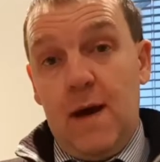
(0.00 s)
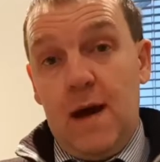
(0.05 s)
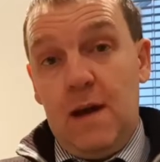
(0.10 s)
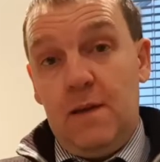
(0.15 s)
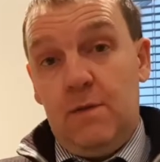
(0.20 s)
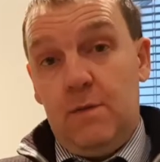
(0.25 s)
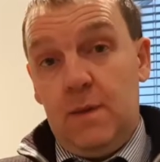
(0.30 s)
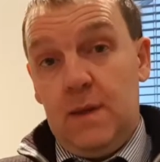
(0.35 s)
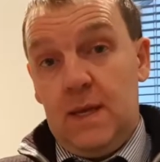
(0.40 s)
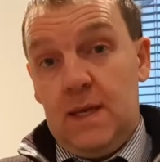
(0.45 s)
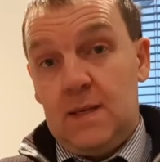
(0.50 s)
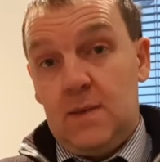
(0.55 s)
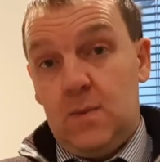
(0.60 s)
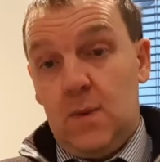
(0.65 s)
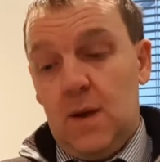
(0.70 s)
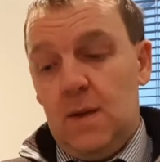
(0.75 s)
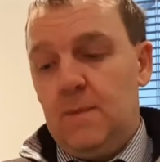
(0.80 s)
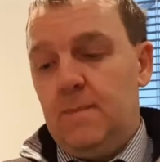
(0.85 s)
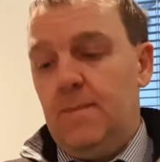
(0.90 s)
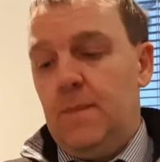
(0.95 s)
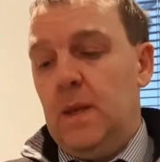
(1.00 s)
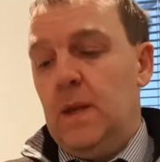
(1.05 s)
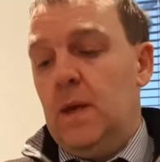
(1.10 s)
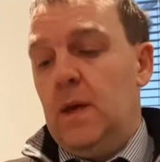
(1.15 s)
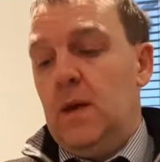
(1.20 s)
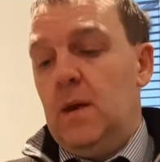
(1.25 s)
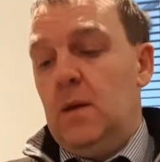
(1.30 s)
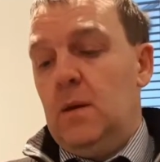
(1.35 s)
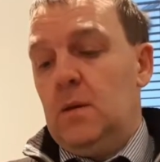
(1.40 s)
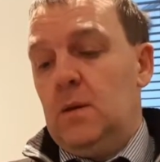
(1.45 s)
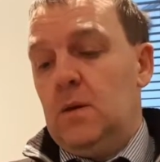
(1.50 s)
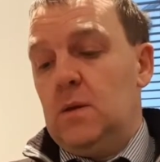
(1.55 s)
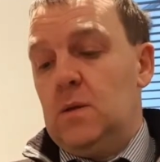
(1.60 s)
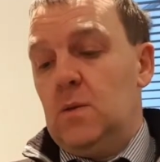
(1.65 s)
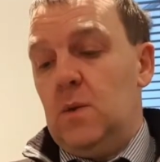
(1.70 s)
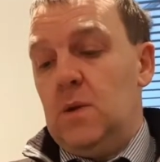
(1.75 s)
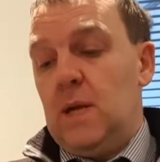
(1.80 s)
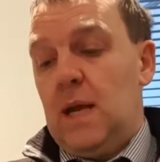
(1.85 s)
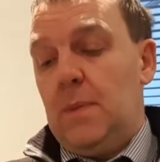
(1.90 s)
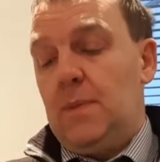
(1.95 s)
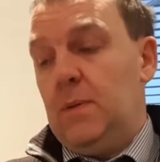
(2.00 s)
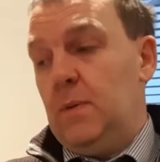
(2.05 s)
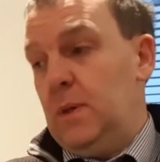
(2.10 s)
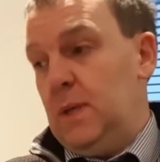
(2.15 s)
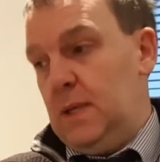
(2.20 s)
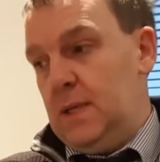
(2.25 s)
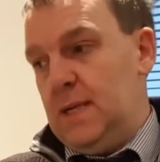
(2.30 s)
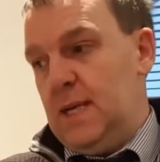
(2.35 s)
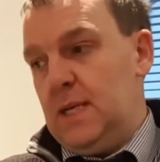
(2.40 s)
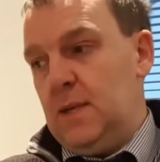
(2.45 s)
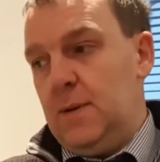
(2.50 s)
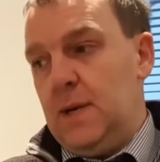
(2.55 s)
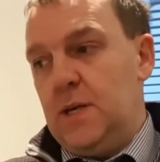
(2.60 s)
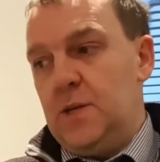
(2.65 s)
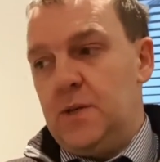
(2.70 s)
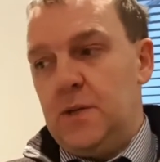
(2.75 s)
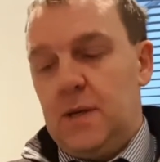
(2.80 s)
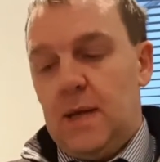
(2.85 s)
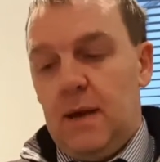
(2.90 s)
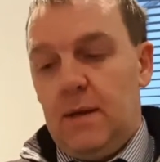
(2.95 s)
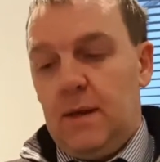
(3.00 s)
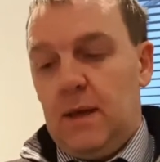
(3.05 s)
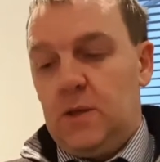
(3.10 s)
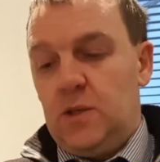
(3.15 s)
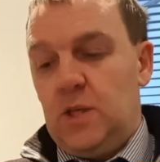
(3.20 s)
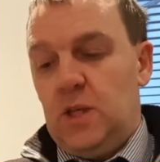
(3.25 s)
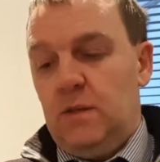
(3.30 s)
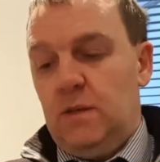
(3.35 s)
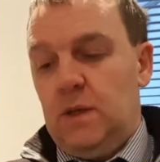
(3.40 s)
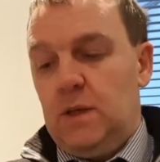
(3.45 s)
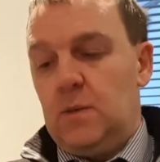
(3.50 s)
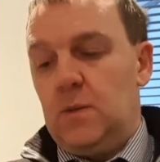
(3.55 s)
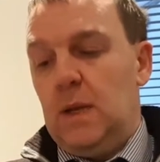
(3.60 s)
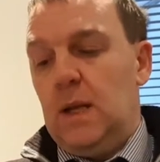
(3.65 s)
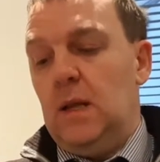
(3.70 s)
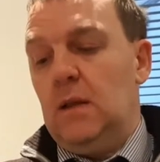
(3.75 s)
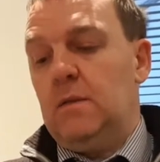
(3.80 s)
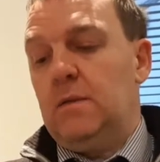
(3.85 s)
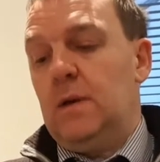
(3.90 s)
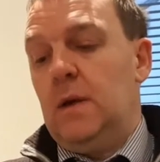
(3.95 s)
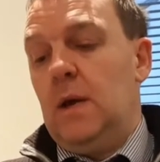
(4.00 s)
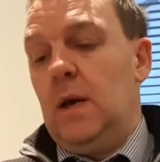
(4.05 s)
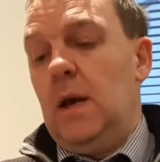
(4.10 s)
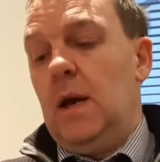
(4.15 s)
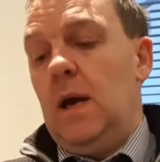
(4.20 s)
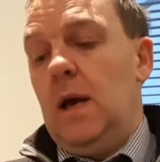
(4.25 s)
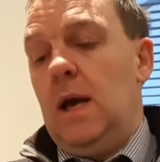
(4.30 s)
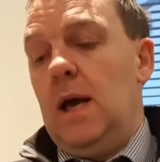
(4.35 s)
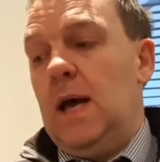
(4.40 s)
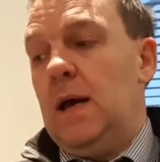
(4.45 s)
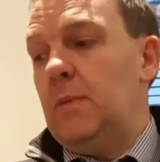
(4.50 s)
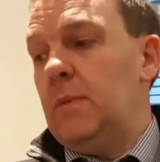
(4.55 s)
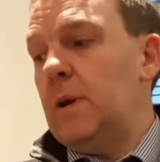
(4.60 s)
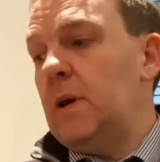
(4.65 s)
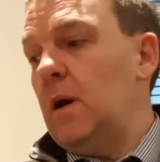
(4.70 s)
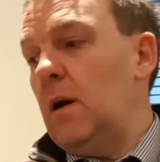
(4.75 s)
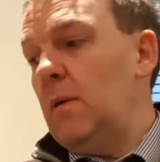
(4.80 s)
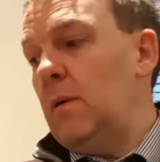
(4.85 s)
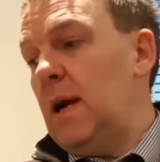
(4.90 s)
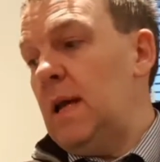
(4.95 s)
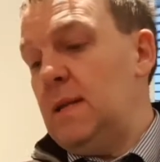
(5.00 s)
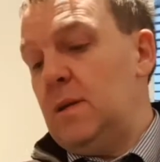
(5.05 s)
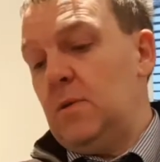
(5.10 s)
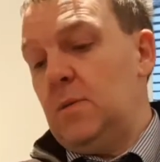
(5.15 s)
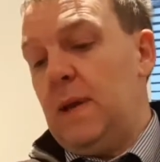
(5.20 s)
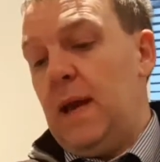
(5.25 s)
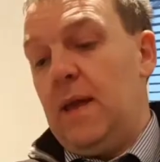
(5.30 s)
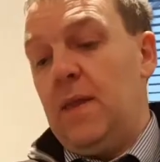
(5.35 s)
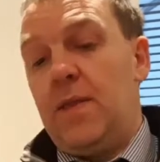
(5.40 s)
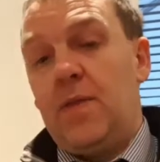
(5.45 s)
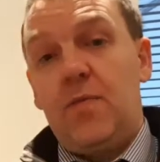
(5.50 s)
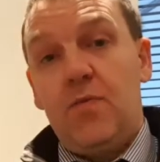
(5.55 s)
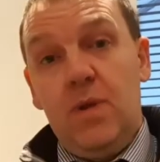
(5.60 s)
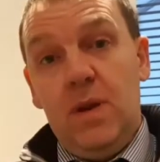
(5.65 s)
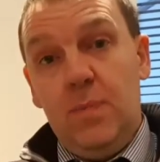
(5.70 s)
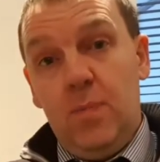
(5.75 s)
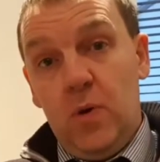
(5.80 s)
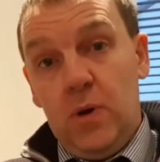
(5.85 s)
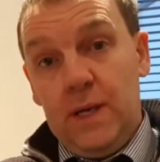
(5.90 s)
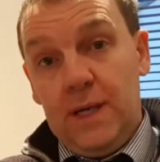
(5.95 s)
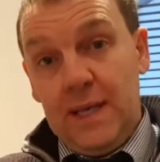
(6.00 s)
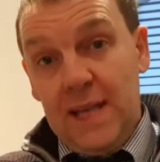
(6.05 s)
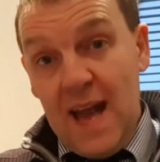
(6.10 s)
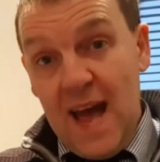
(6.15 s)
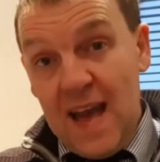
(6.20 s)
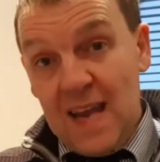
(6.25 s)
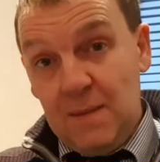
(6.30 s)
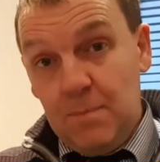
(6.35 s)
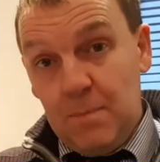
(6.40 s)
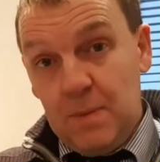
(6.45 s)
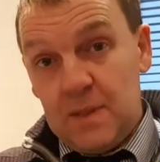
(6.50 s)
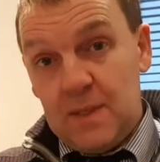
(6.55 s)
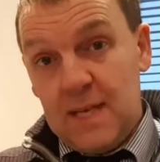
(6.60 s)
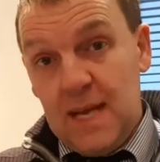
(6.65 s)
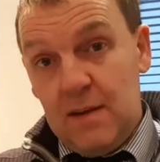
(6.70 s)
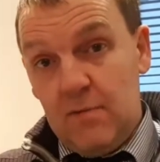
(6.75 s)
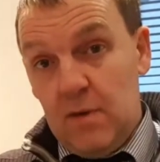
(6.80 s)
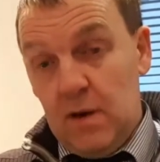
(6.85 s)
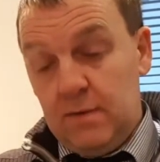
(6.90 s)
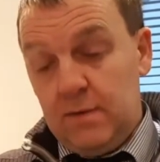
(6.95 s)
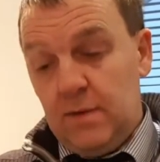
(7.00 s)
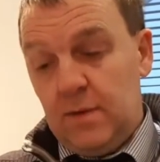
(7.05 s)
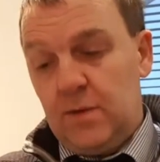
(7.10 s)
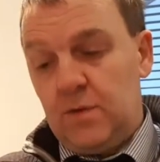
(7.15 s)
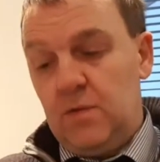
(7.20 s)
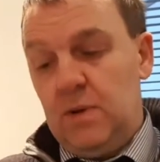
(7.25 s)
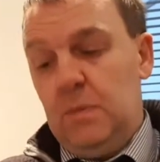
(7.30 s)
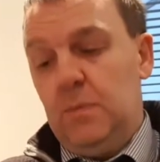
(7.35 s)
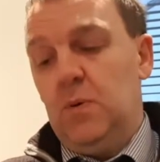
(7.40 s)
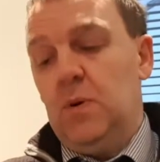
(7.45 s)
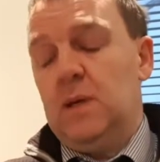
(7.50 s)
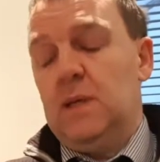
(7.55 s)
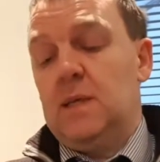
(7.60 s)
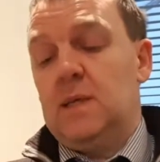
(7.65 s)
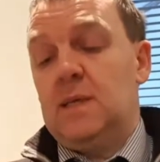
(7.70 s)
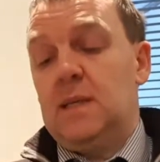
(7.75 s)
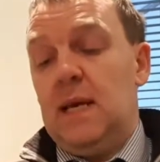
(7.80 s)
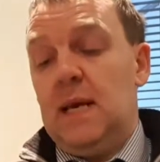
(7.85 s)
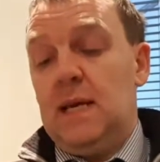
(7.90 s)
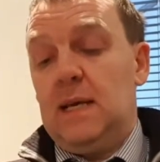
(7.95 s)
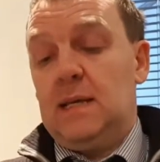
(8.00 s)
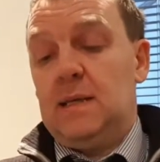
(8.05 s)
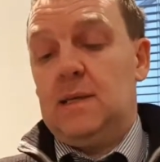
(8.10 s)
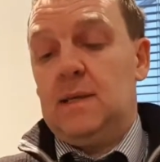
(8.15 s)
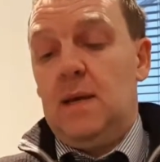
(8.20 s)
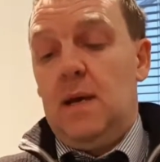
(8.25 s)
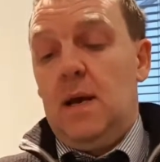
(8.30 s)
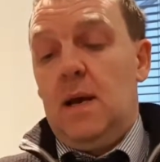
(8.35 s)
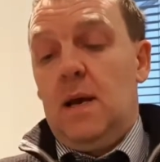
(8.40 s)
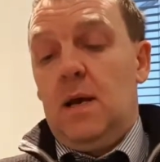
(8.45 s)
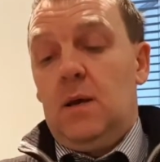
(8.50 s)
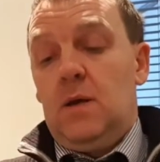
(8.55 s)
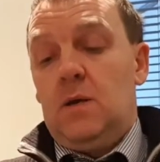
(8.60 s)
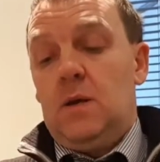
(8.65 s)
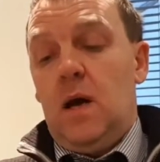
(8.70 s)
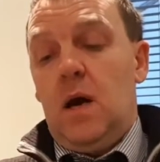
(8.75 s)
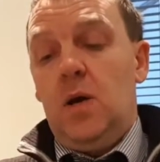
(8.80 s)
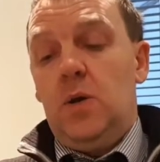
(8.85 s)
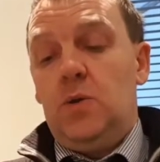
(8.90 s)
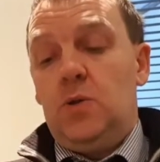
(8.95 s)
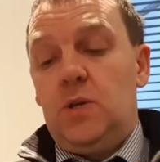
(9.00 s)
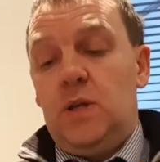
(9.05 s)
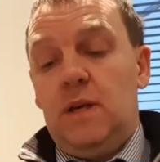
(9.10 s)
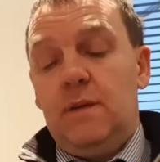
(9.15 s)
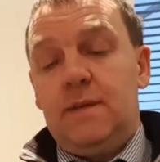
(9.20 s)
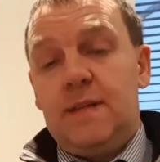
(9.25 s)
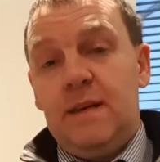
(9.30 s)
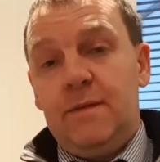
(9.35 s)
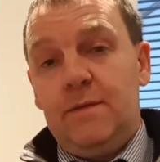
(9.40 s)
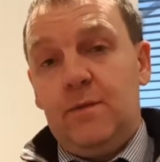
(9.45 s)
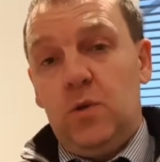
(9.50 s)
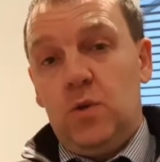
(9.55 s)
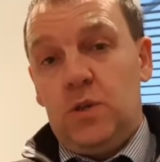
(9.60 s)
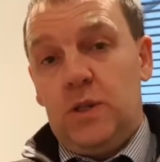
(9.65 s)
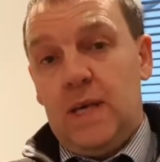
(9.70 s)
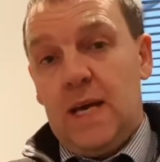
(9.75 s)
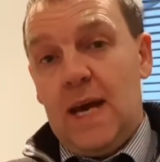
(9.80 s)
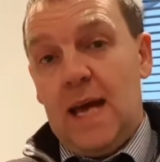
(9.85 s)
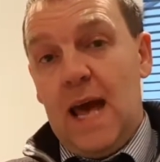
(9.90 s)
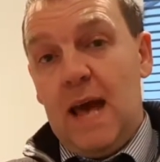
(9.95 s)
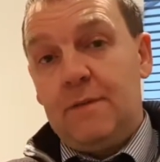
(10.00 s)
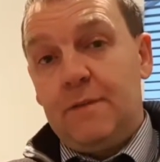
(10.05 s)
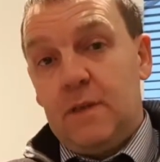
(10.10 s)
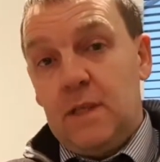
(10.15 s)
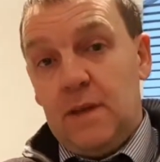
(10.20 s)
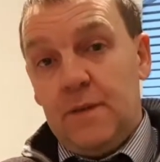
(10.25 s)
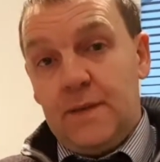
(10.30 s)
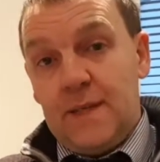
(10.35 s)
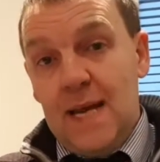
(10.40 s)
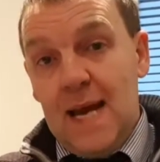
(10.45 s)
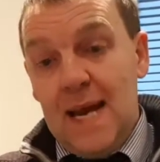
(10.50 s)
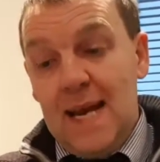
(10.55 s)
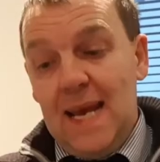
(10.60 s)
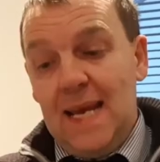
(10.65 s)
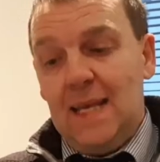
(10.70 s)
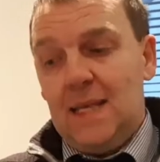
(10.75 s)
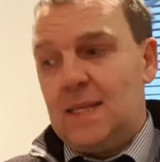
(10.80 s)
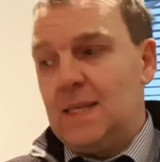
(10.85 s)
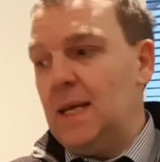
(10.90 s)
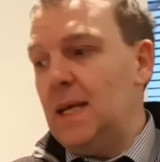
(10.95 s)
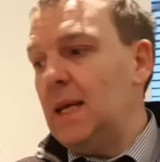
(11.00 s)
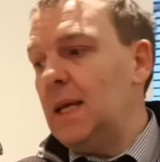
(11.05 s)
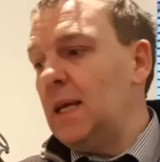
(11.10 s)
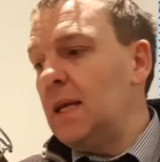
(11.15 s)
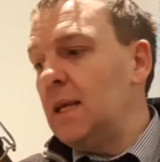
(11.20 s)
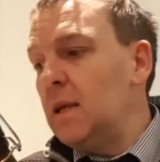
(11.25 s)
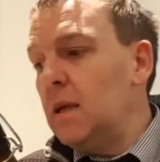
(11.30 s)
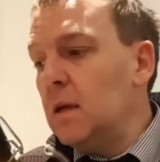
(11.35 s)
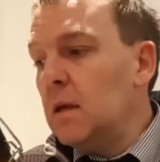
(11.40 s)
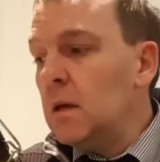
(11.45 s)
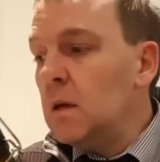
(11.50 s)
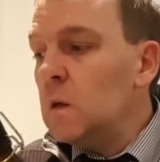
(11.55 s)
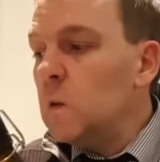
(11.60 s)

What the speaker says: 5 with this one because I wasn't happy with the attenuation out of that GV12. Ended up getting 3.9% rather than 3.6. Got OG of 1048, FG of 1018,